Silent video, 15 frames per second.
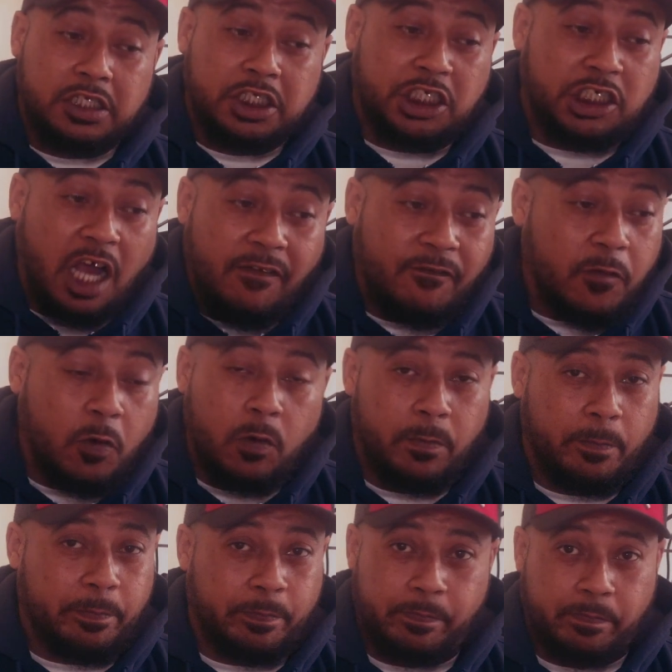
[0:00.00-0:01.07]

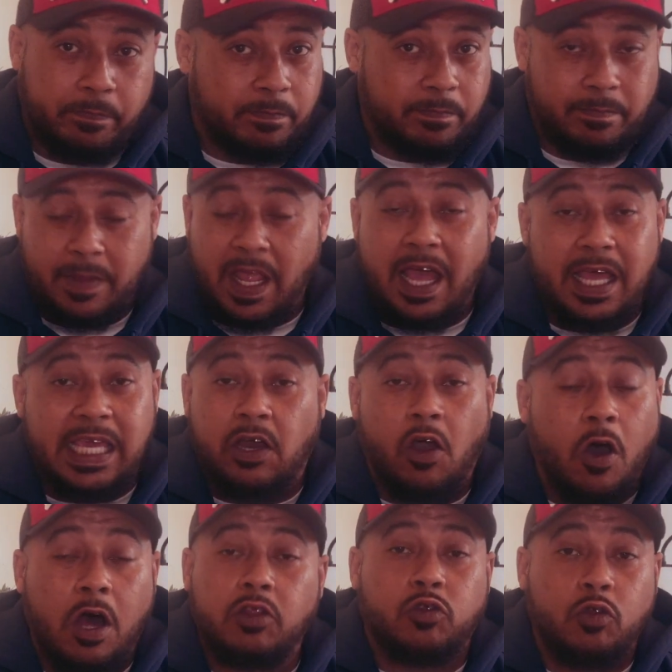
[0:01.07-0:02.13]
Shuffle, he
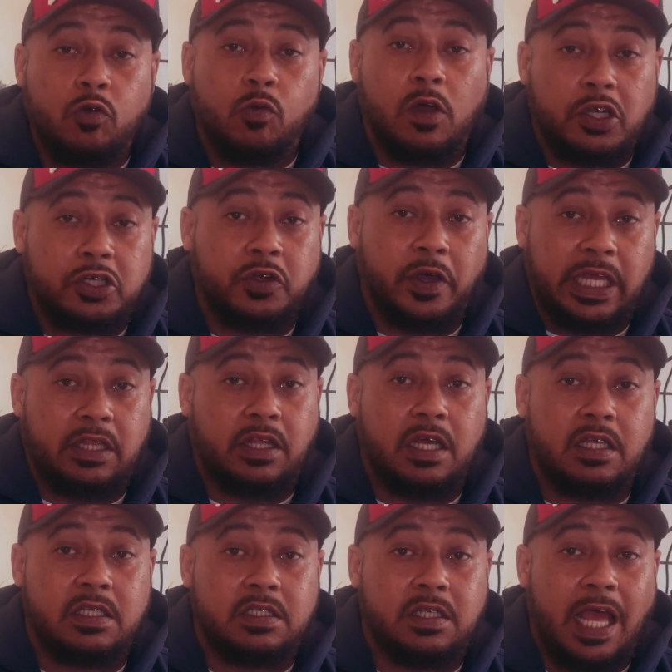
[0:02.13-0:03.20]
can't do what Shotty
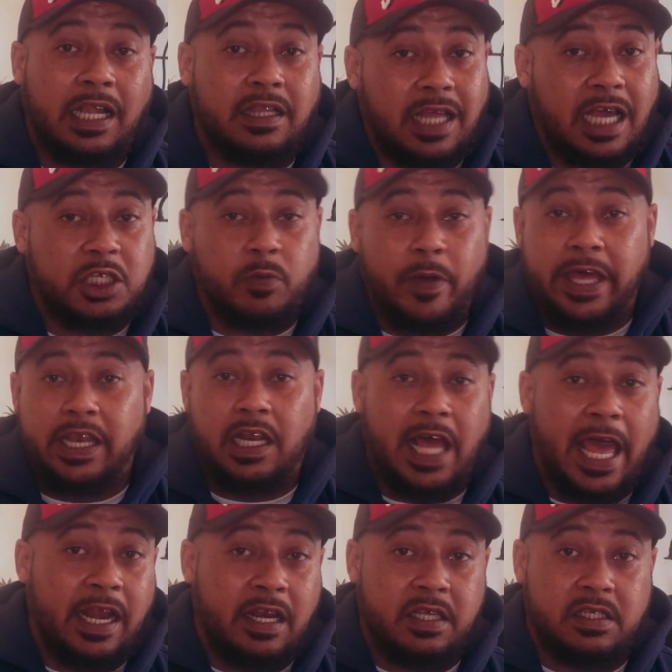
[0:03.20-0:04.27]
does. And that's where the
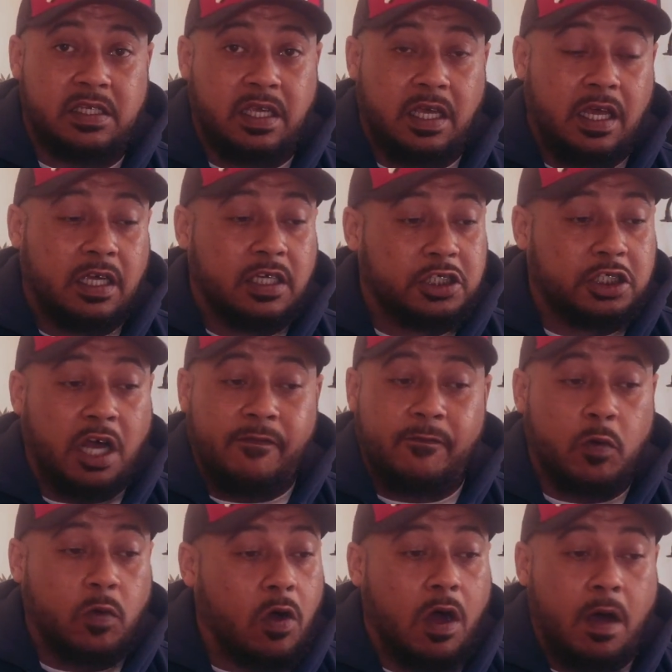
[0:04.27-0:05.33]
line is.
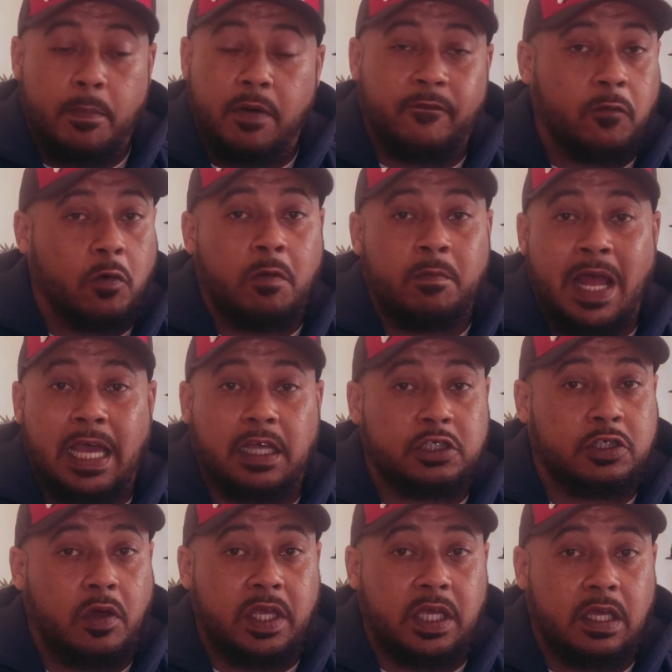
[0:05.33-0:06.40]
Shuffle can't perform like
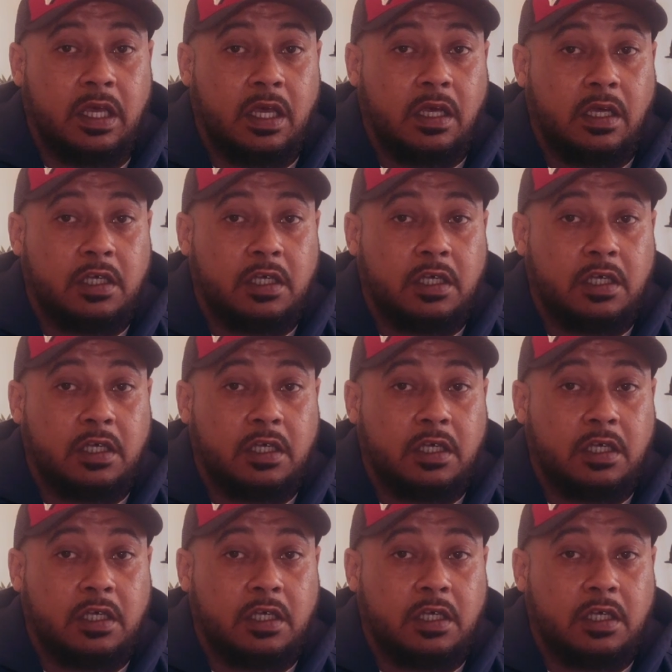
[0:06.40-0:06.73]
Shotty.